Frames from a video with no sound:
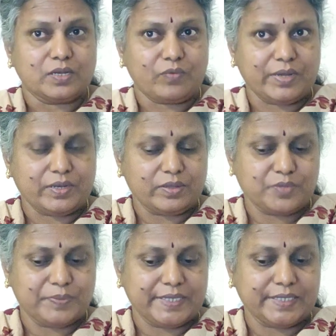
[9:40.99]
Now, when the
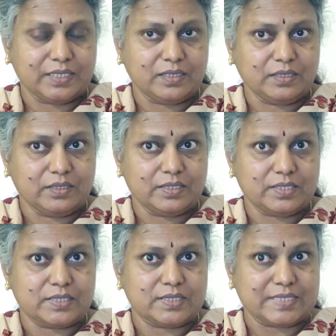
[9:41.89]
speaker
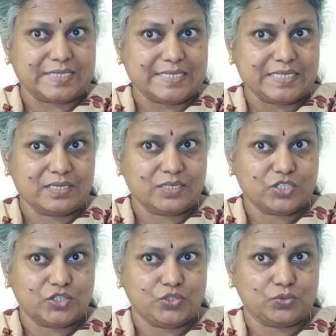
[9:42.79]
is near
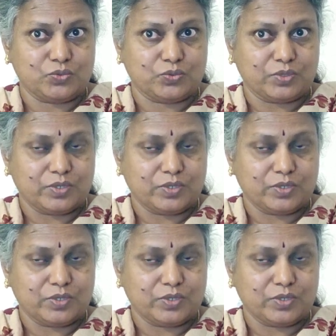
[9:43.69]
to you,